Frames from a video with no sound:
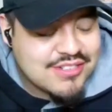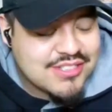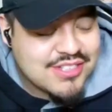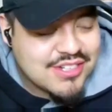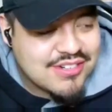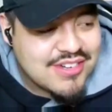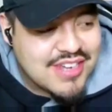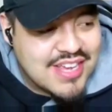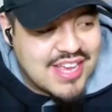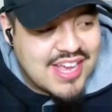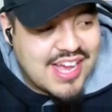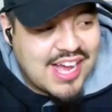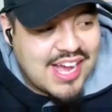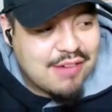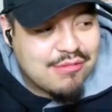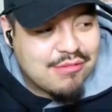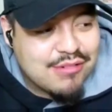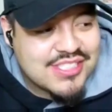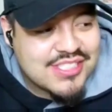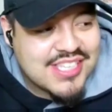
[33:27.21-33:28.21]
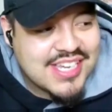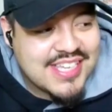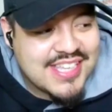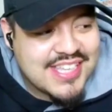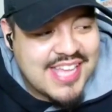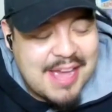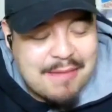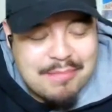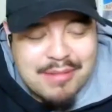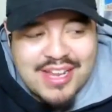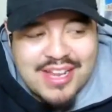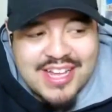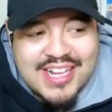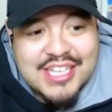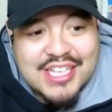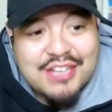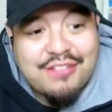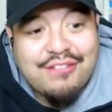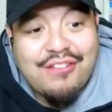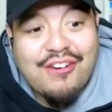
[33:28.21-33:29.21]
so I will say that. But like
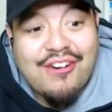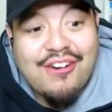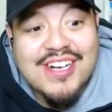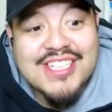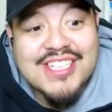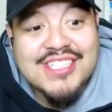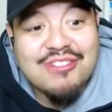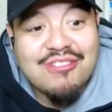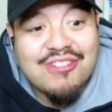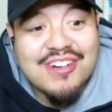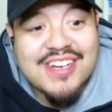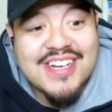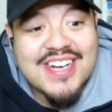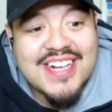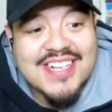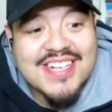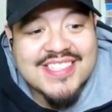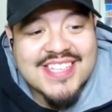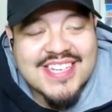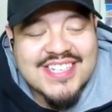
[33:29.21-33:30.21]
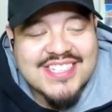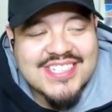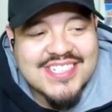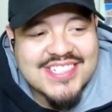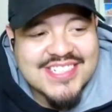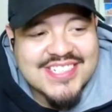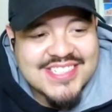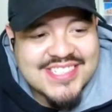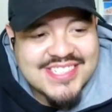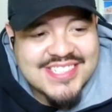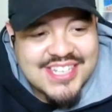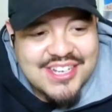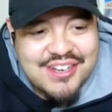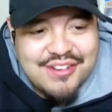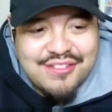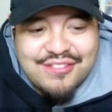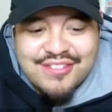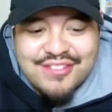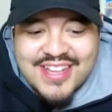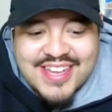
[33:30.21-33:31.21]
as far as the organization
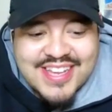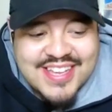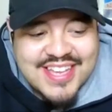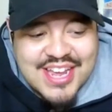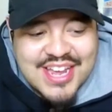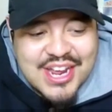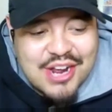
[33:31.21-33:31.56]
itself, like